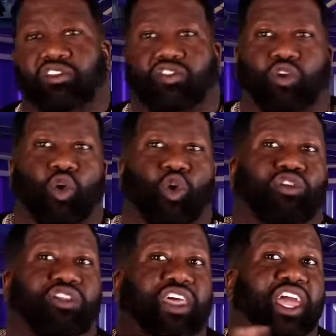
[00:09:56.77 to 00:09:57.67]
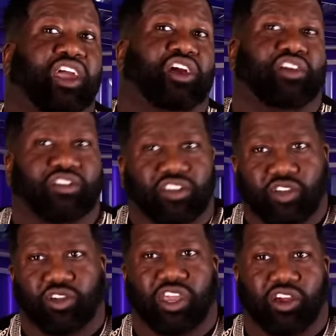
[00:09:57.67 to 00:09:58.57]
So go over there;
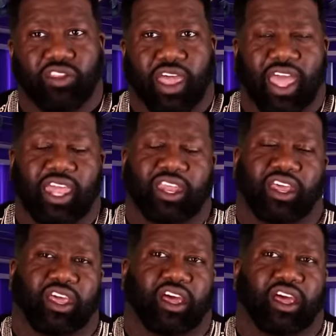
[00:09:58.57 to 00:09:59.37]
you can hear that.